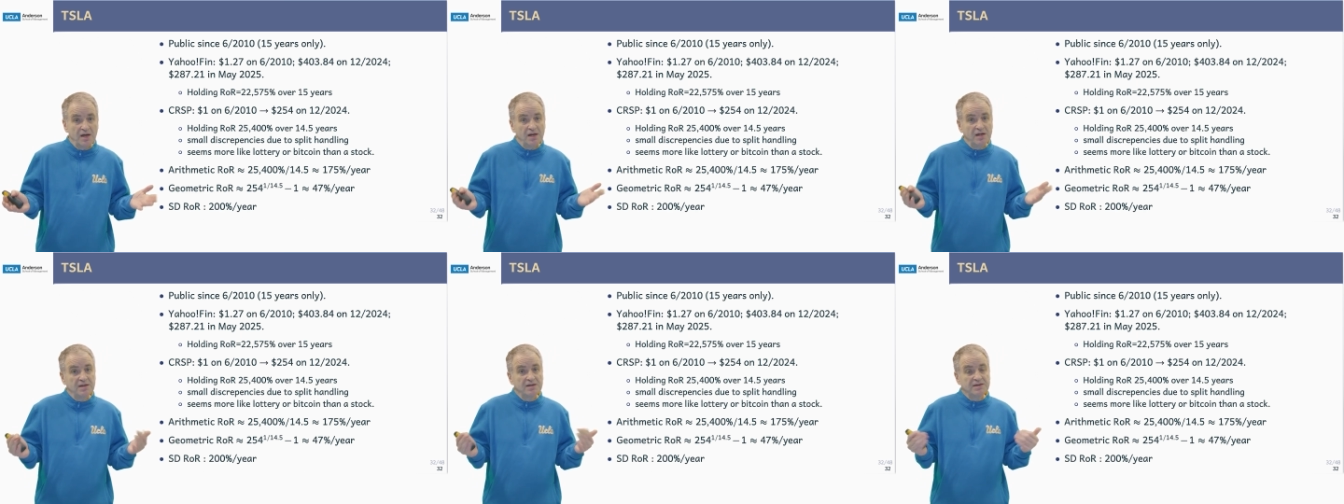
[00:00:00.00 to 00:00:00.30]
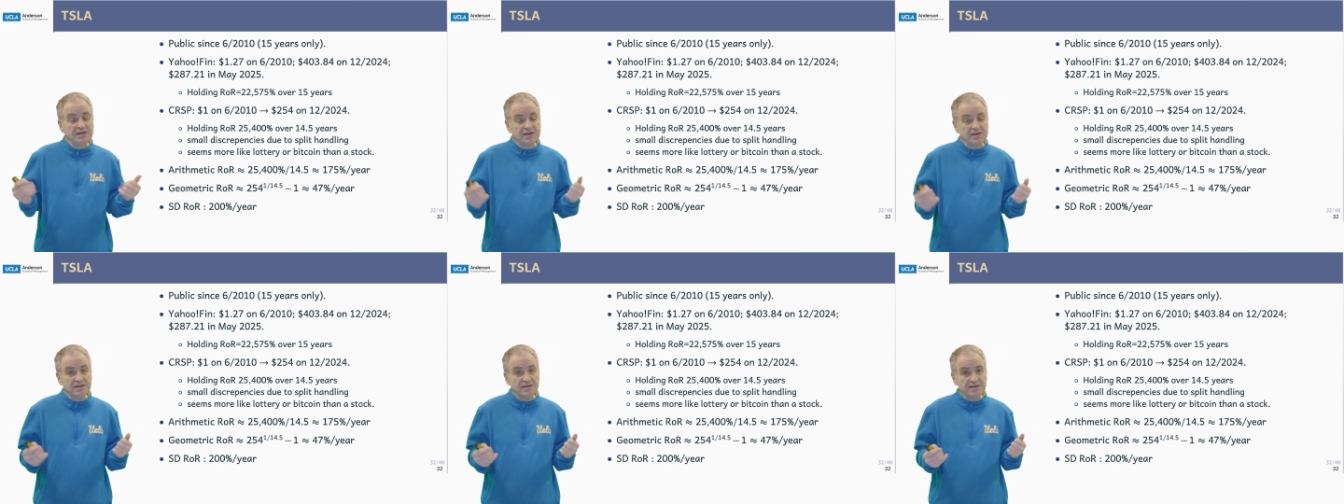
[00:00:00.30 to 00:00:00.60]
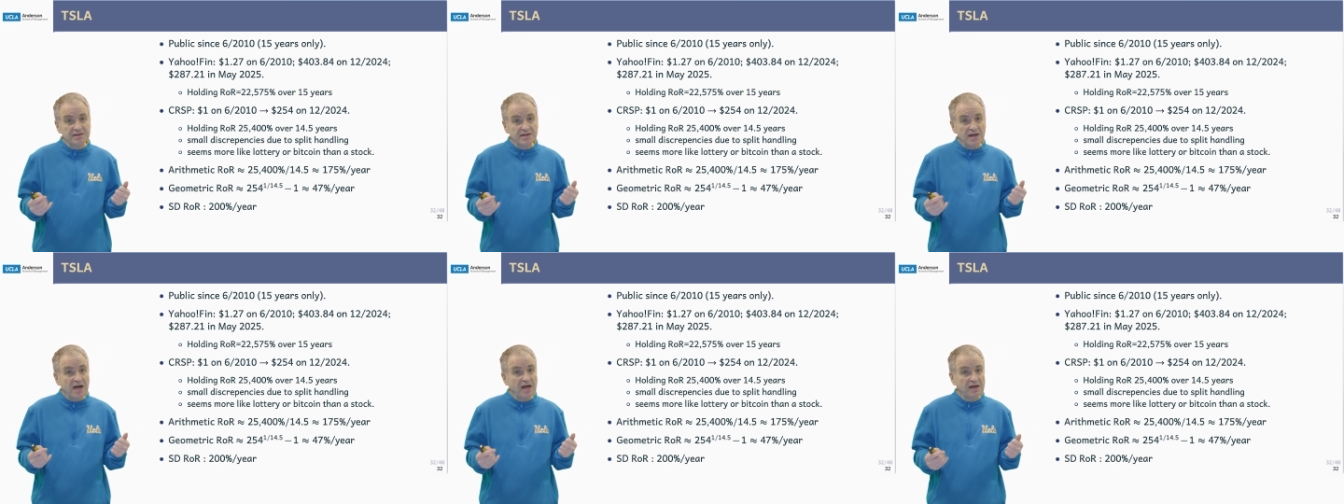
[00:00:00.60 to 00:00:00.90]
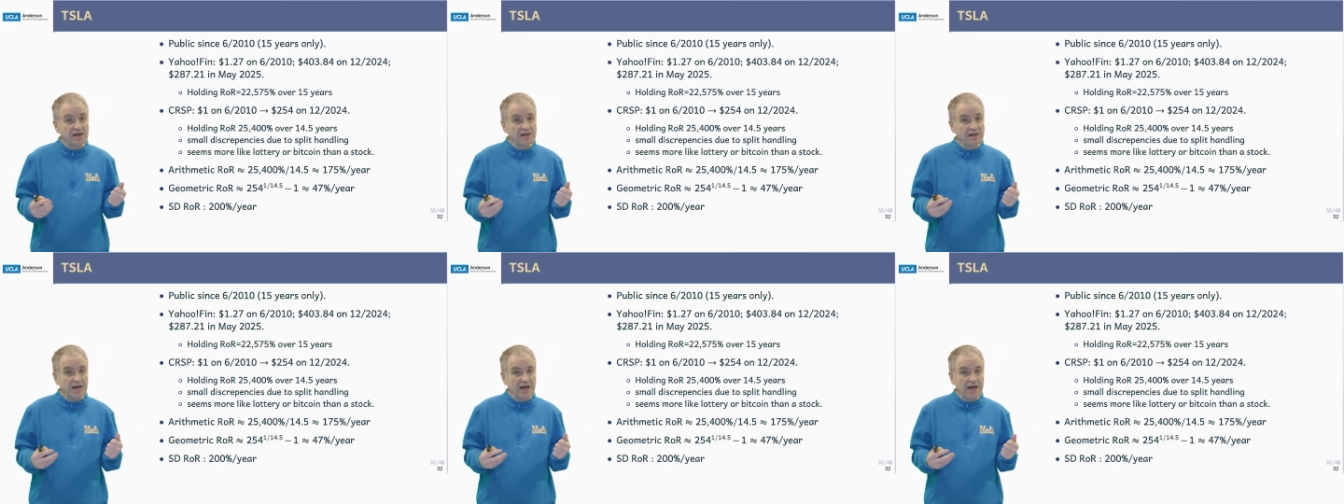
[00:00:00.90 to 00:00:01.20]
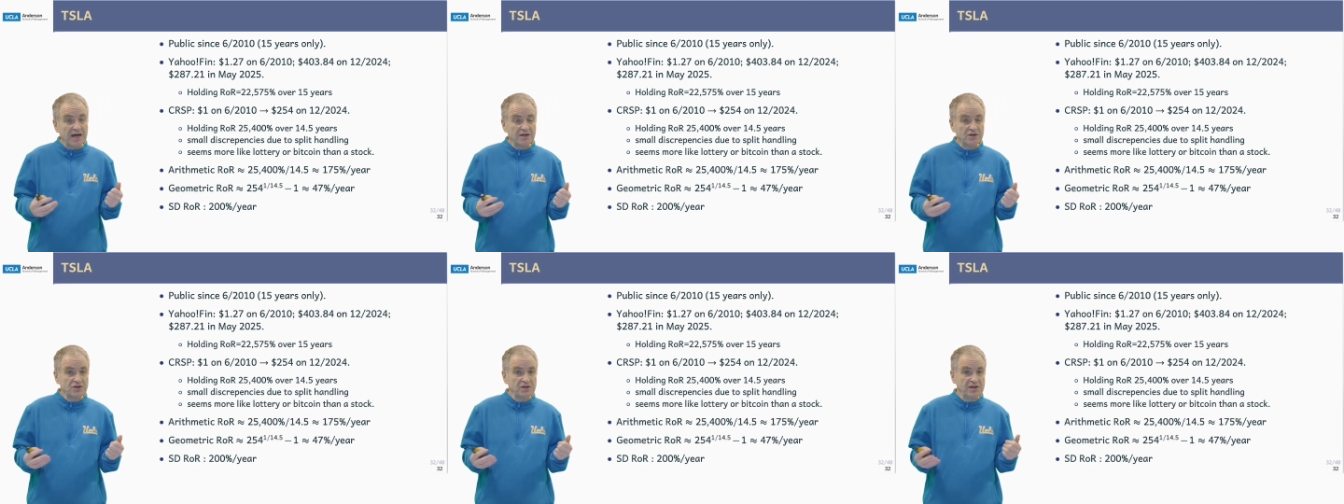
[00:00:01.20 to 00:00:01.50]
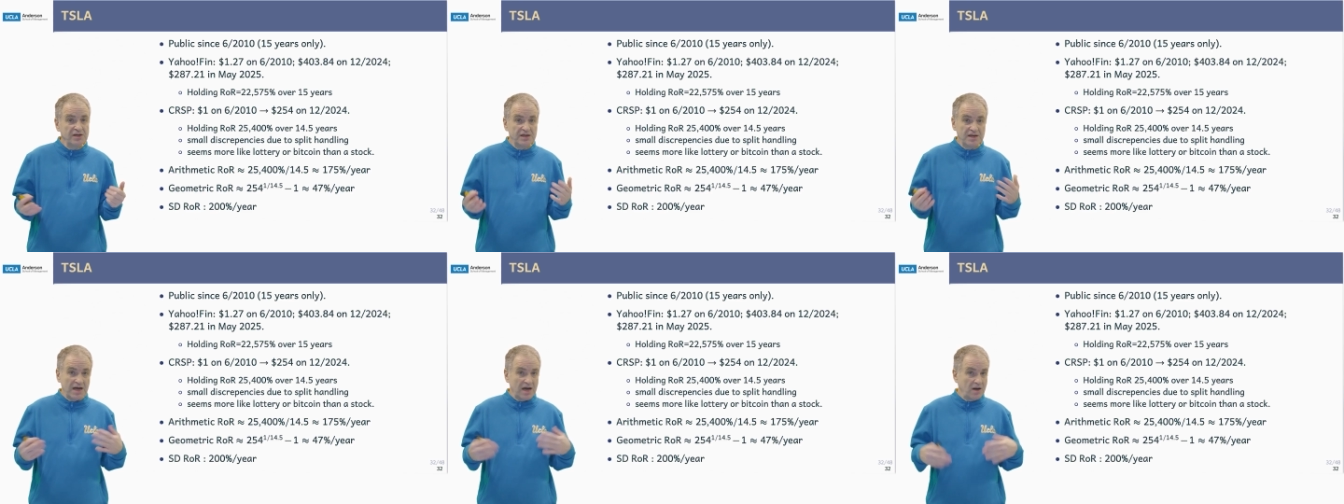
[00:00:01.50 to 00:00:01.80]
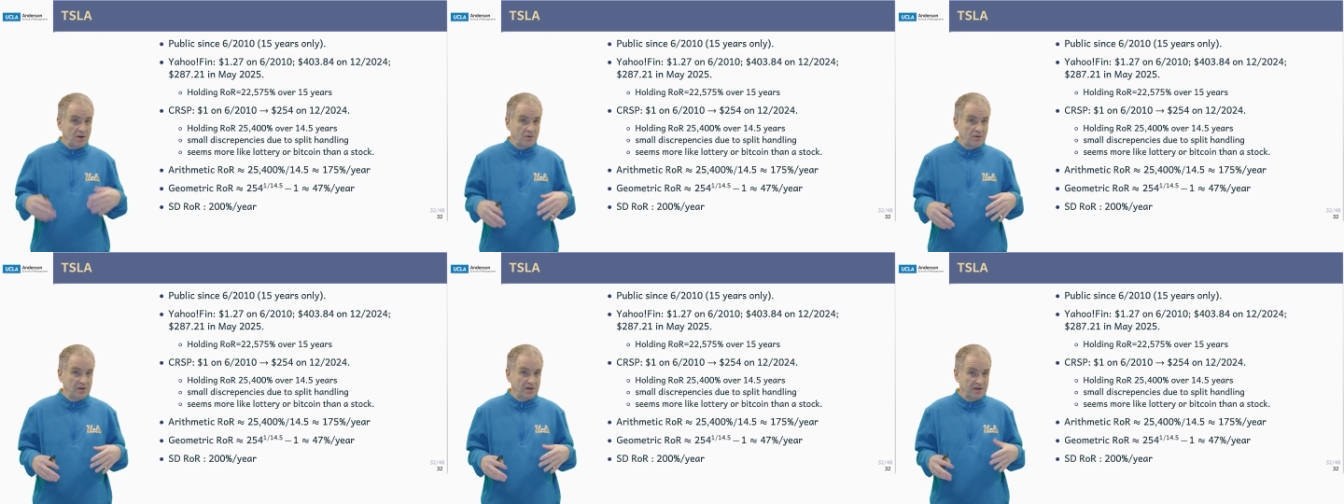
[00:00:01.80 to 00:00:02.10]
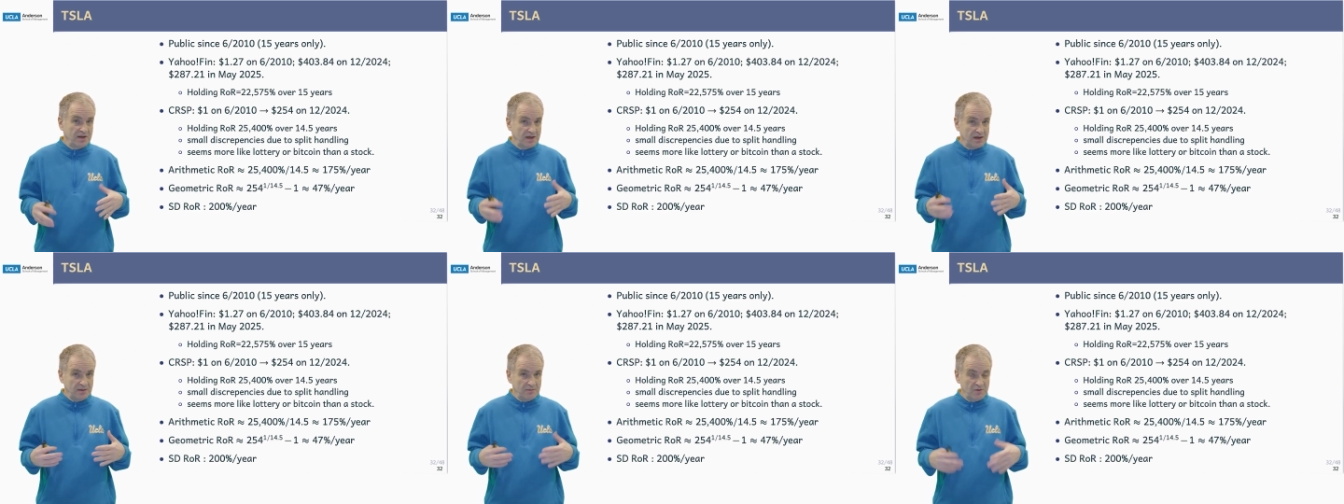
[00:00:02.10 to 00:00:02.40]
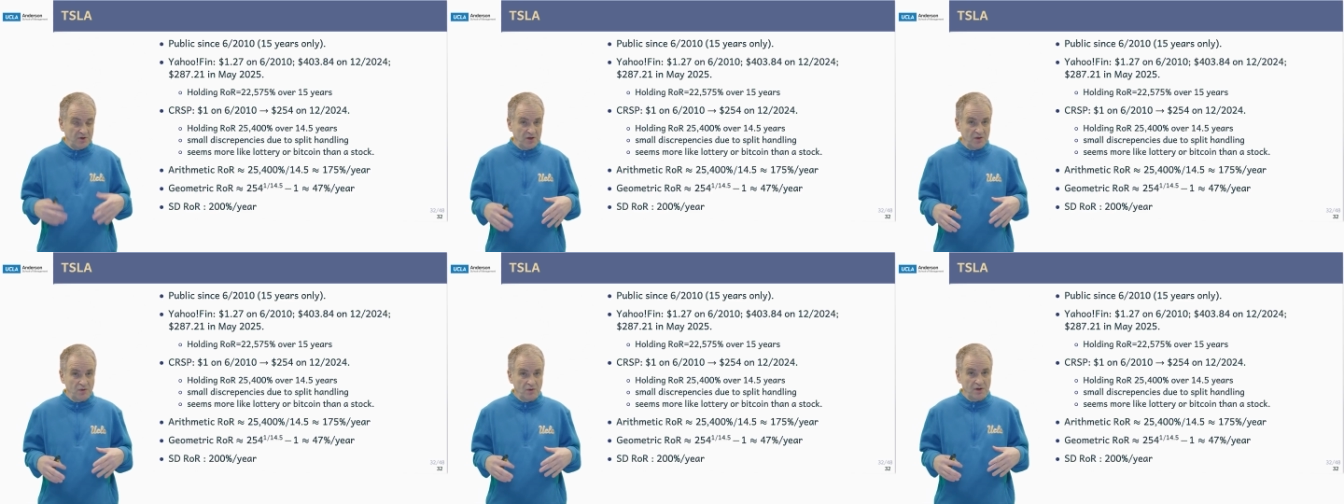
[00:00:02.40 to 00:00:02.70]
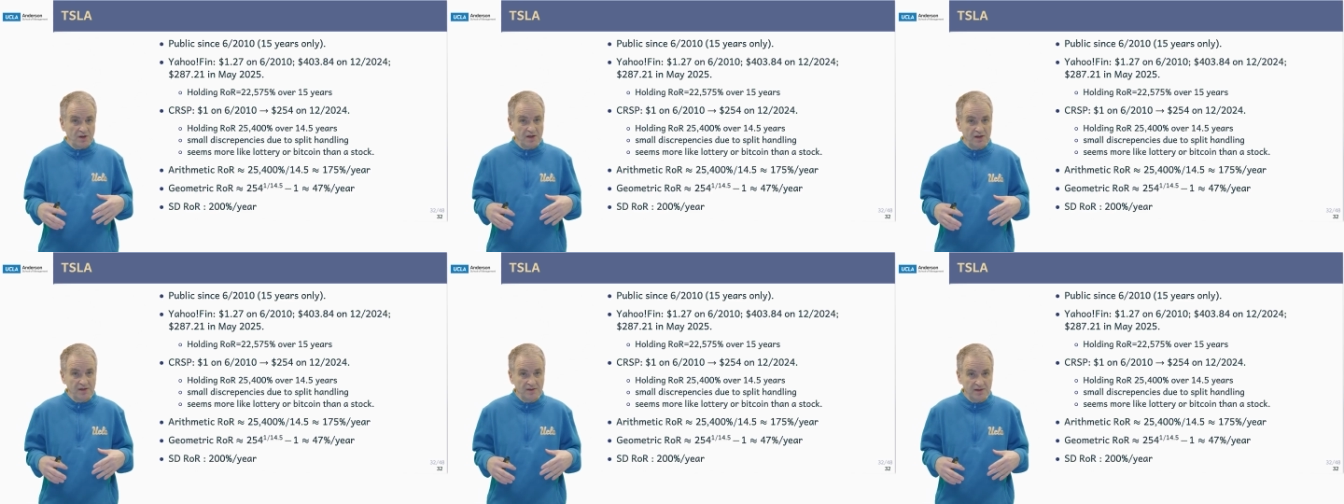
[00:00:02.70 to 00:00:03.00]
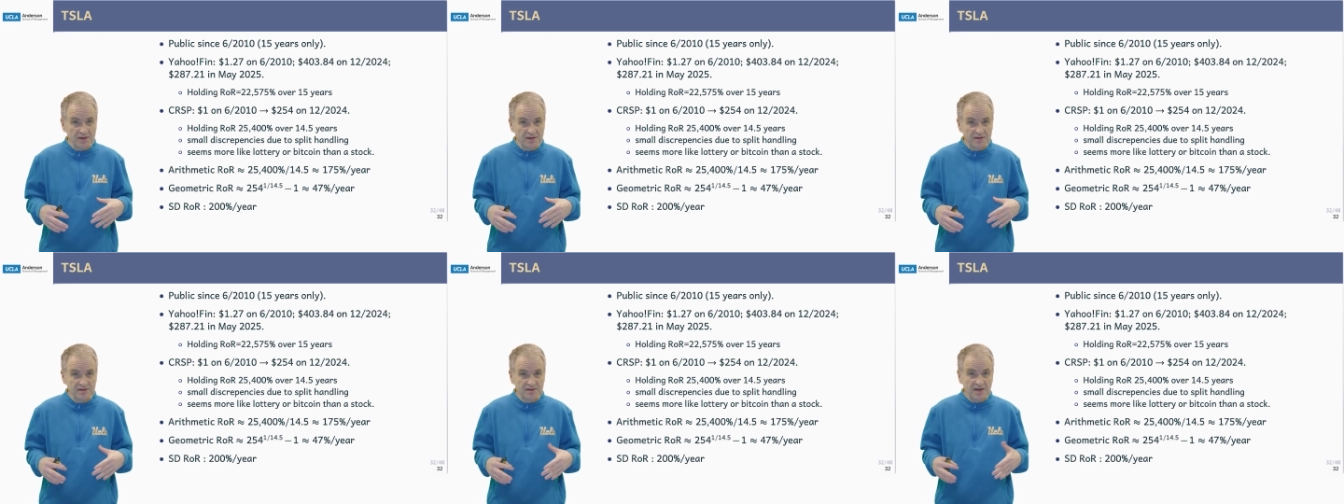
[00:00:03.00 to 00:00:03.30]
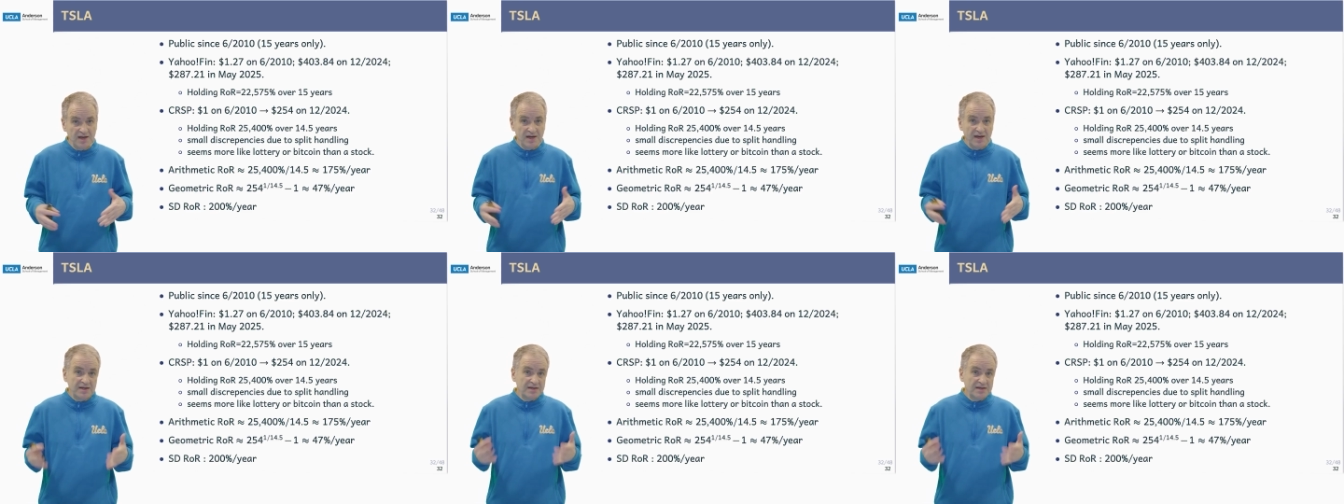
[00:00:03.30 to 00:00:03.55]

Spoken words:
Since then, actually now that I'm recording this,